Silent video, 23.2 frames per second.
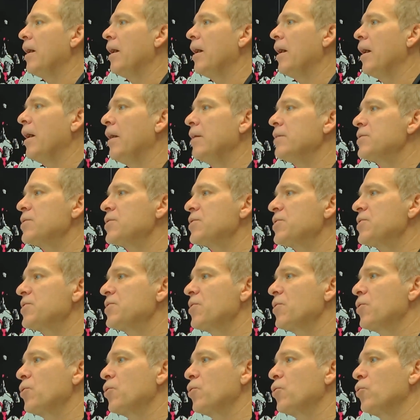And
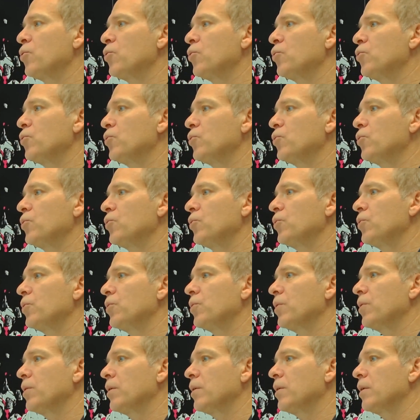so
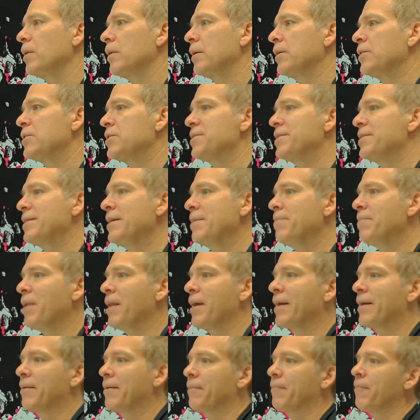it seemed
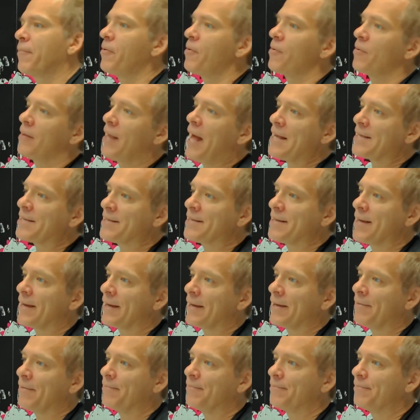like, last
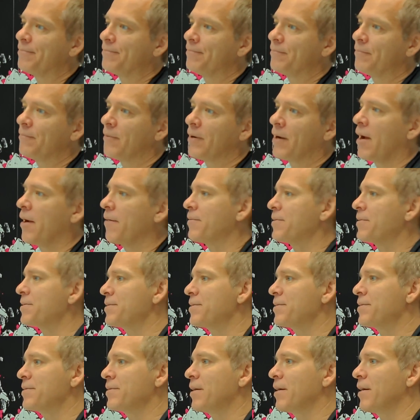night when I
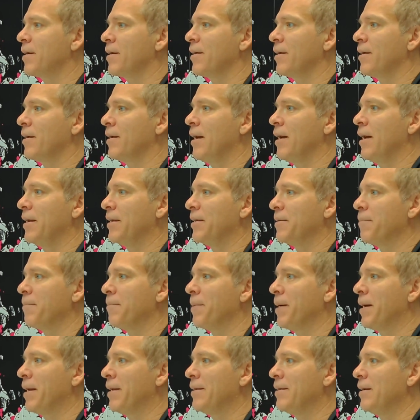was heading to
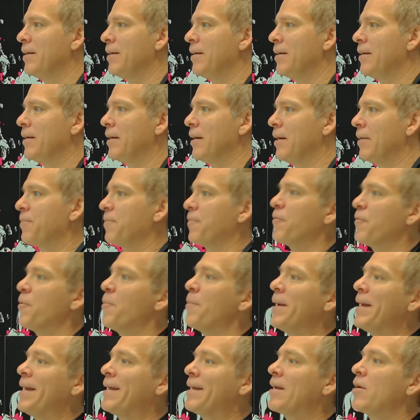bed, it
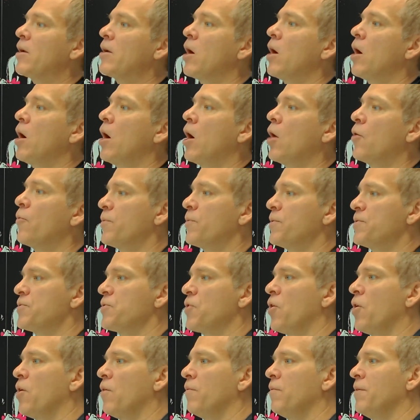remained
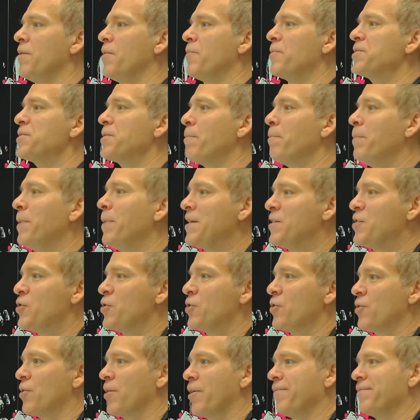unresolved. And there was a
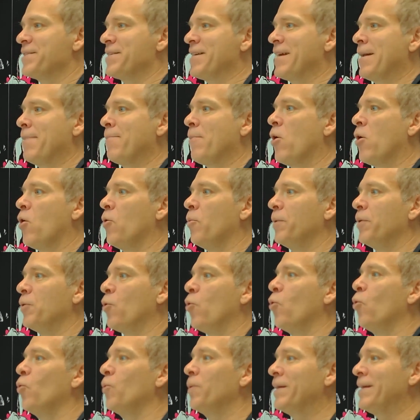picture of Sam Altman
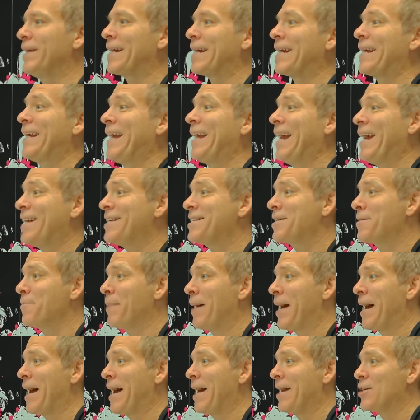holding a guest
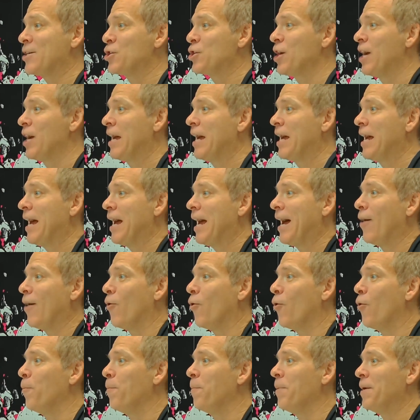badge at
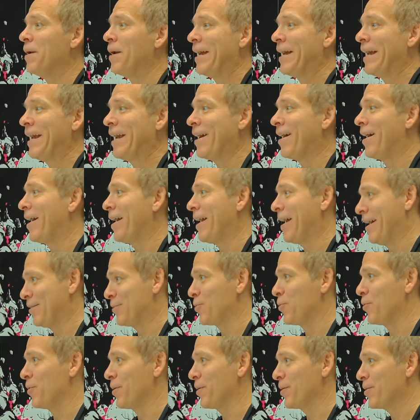OpenAI
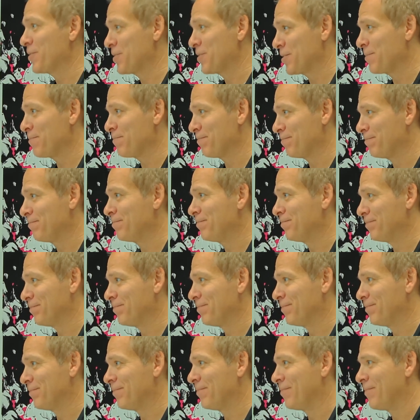headquarters.
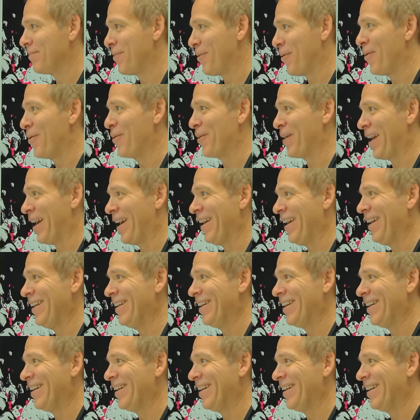Okay?